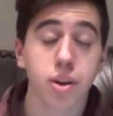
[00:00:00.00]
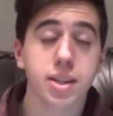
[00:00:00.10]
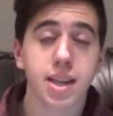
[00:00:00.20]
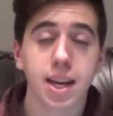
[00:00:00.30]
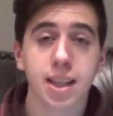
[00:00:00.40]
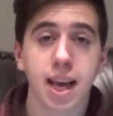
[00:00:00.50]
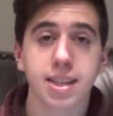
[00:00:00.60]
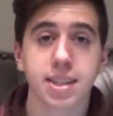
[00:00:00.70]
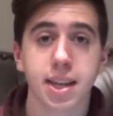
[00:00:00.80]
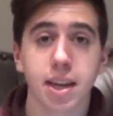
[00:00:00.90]
second
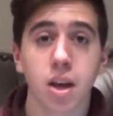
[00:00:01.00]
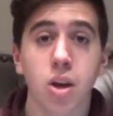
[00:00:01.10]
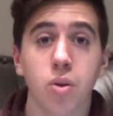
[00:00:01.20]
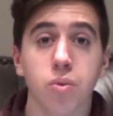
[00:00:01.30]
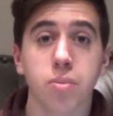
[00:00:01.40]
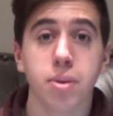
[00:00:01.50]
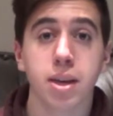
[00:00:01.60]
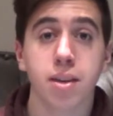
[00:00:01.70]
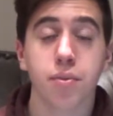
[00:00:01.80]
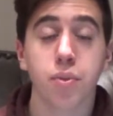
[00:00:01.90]
last thing would
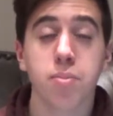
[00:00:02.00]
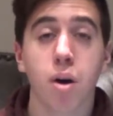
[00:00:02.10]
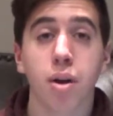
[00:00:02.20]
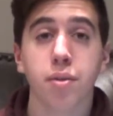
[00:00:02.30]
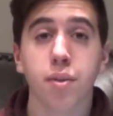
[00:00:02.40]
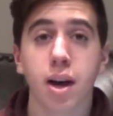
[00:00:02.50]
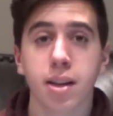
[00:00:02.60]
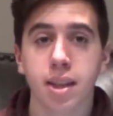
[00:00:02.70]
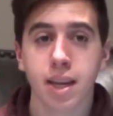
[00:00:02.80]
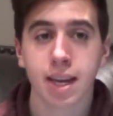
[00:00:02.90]
be if we
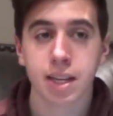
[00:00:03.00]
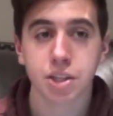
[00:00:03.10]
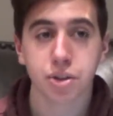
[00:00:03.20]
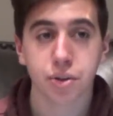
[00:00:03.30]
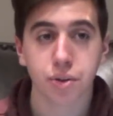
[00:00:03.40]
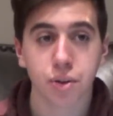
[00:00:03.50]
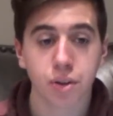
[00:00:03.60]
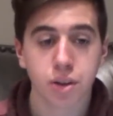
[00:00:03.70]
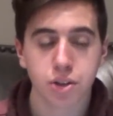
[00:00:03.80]
modified the external